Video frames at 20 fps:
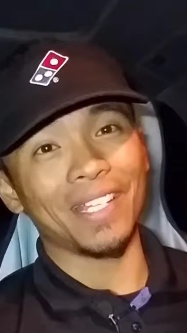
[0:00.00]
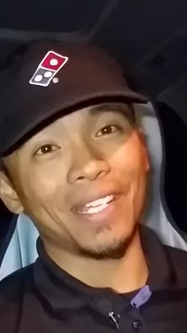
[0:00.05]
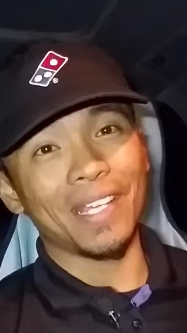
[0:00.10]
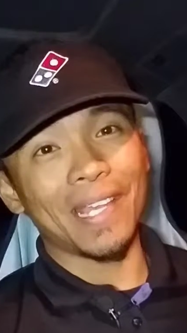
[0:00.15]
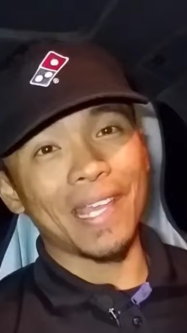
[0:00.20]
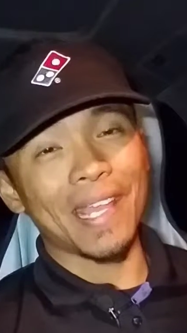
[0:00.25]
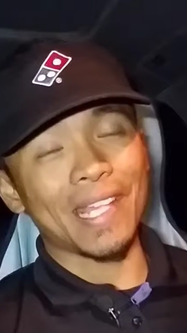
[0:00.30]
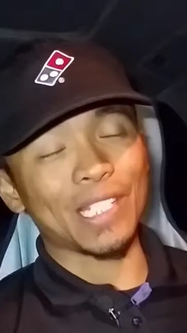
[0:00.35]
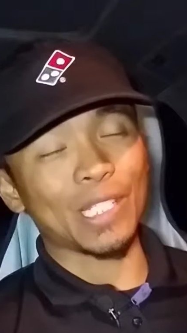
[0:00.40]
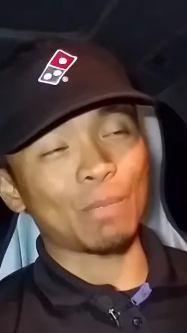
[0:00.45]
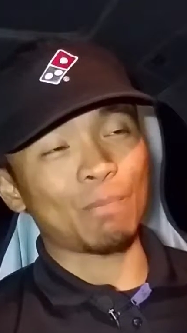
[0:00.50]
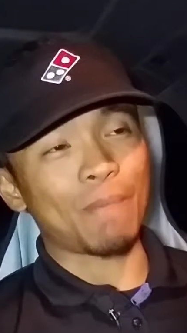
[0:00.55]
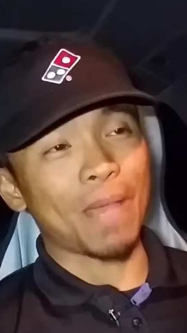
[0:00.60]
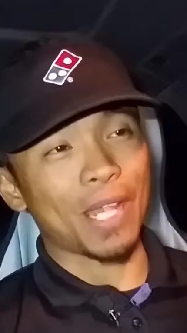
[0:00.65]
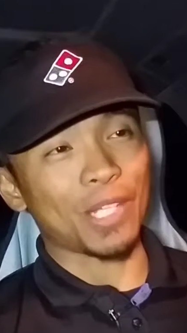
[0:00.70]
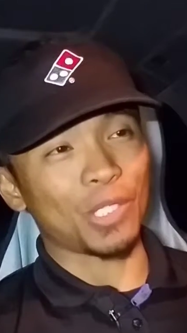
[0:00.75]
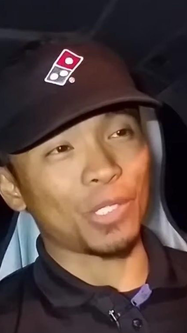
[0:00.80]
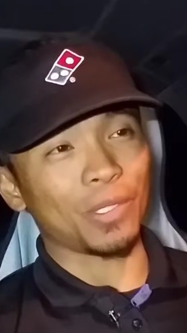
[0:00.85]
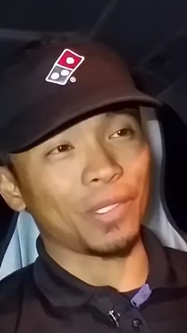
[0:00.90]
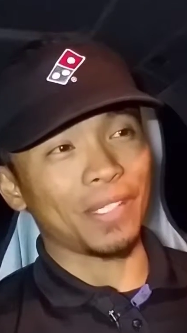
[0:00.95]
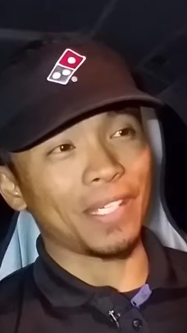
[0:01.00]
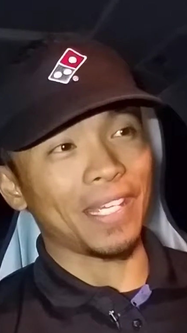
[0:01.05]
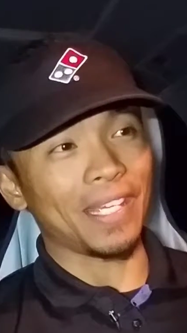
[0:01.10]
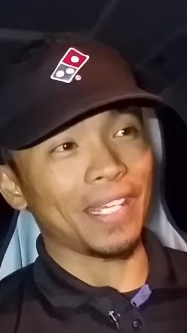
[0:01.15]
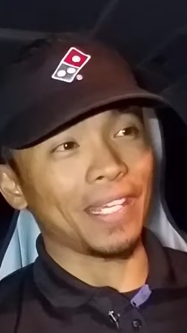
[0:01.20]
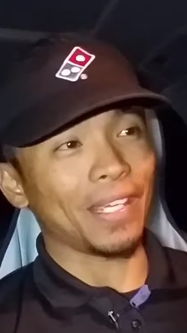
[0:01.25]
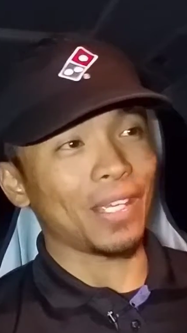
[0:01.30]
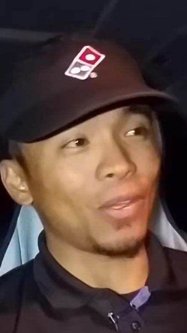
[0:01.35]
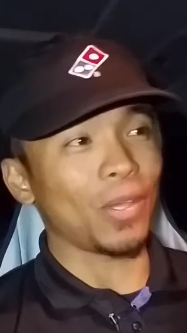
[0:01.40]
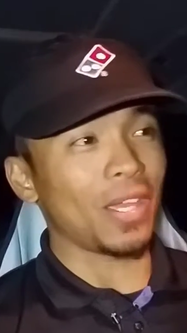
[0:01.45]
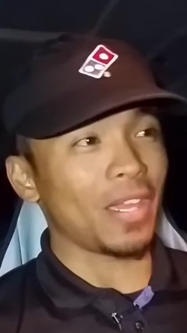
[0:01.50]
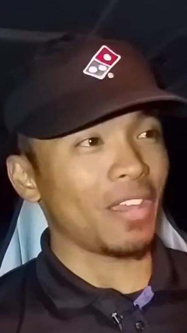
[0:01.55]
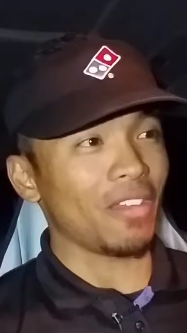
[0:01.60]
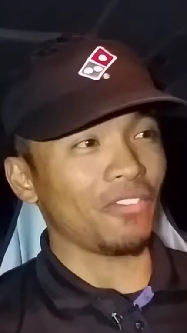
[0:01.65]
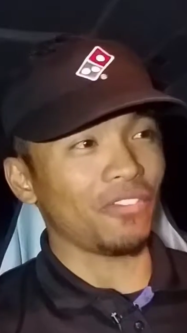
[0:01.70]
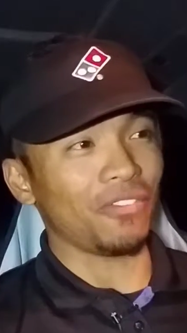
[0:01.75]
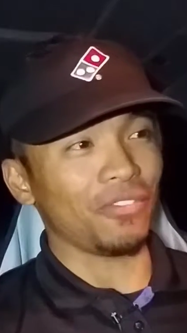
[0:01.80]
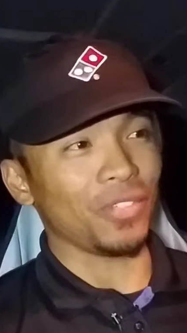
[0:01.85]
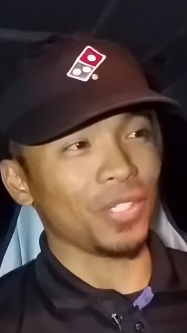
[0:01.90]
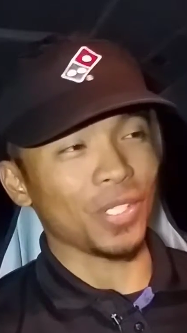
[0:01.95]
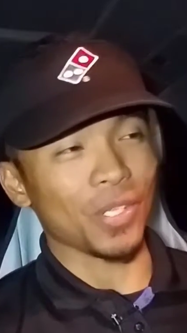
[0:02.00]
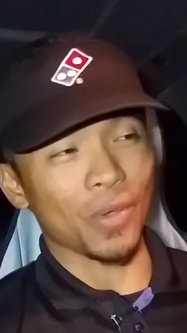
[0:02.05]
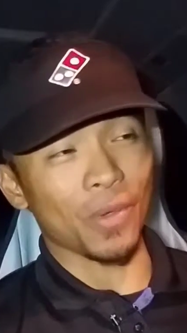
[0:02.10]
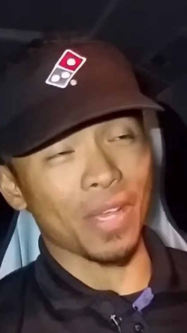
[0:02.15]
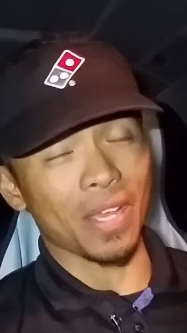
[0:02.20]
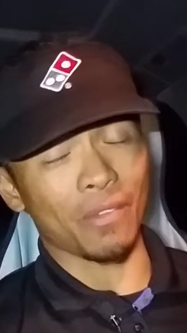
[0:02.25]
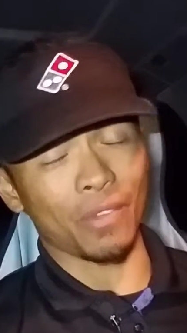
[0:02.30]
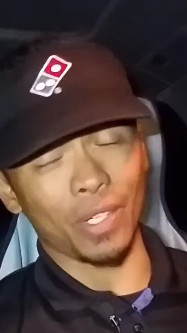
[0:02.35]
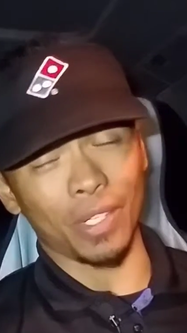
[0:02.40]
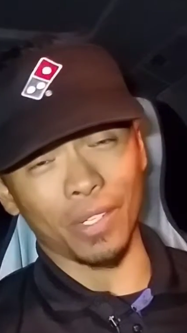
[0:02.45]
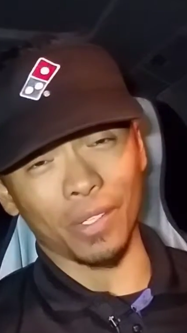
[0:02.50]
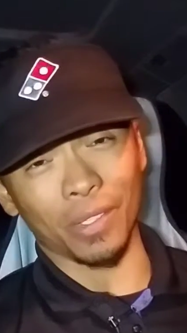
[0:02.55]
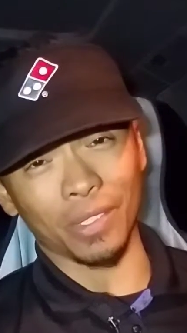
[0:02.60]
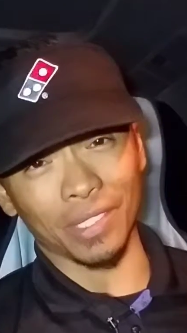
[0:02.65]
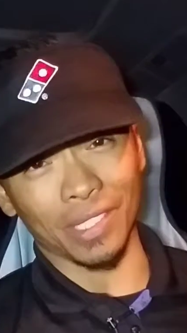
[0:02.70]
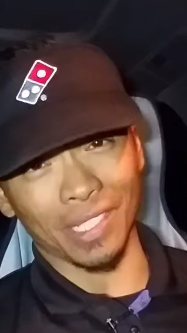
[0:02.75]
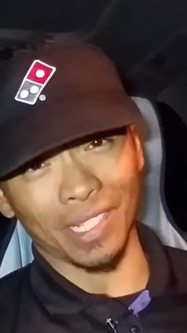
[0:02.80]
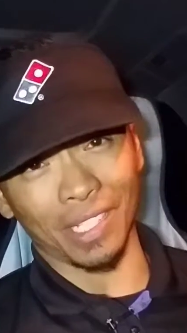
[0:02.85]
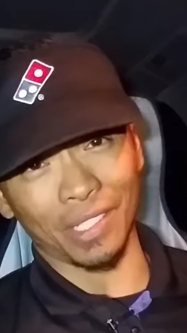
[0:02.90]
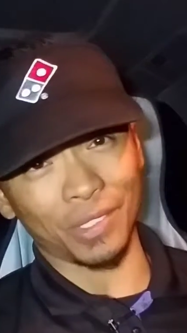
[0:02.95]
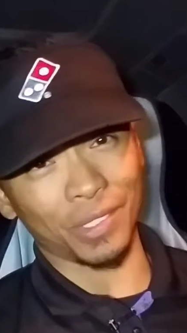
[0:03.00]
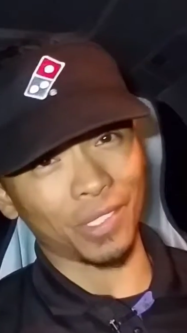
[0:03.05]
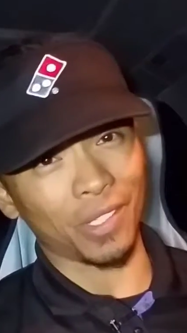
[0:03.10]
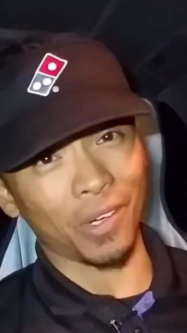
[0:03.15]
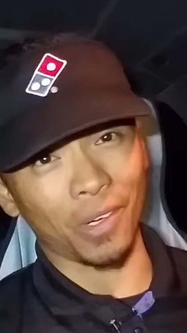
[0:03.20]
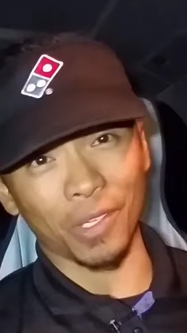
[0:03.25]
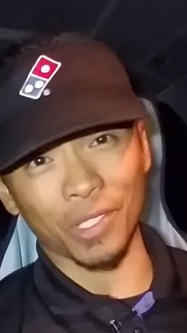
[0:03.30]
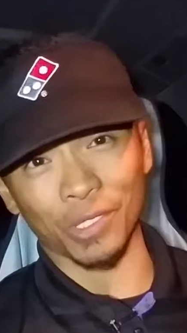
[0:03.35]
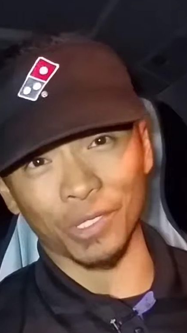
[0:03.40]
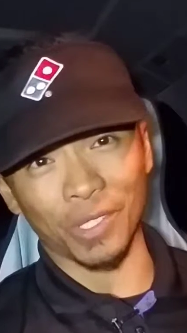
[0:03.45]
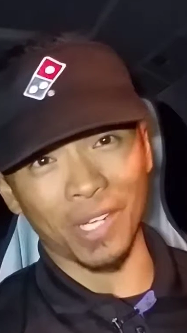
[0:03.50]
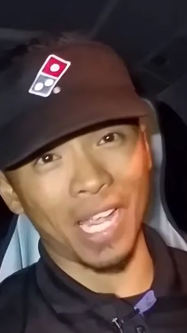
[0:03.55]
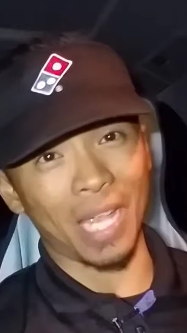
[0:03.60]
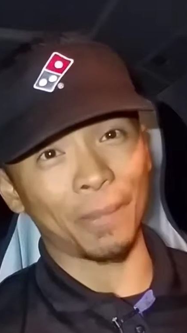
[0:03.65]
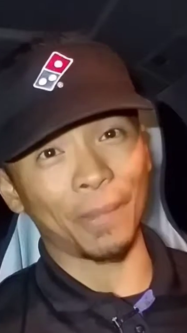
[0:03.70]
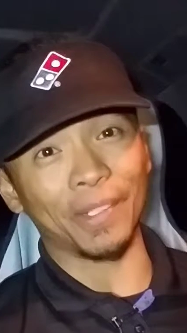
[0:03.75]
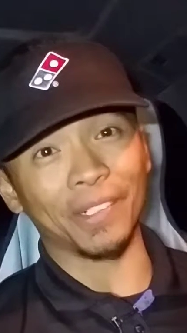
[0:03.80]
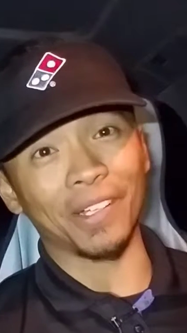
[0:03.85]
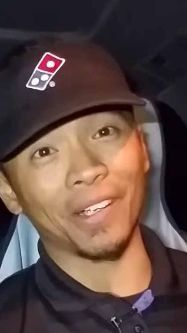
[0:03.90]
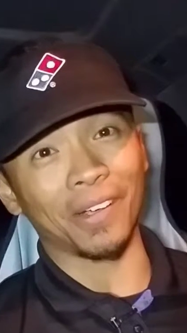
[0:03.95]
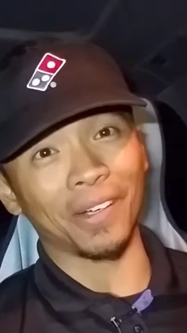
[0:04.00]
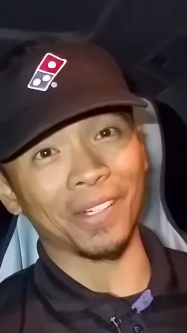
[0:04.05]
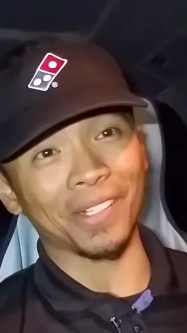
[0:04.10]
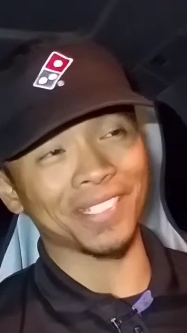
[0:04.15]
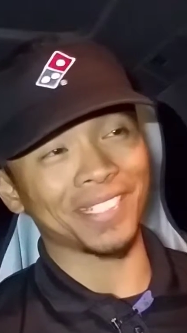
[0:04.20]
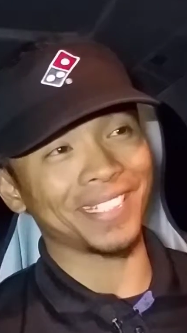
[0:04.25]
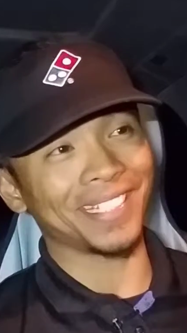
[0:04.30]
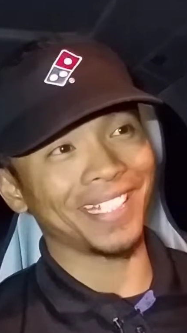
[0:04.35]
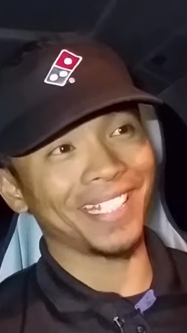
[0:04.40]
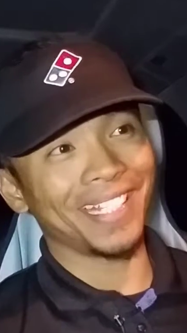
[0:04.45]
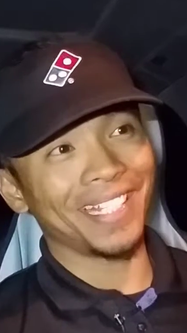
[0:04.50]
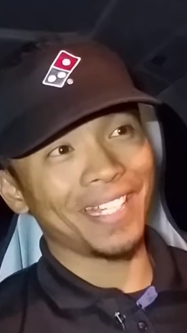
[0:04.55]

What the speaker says: Especially if you don't have one of those electric cars or hybrid cars.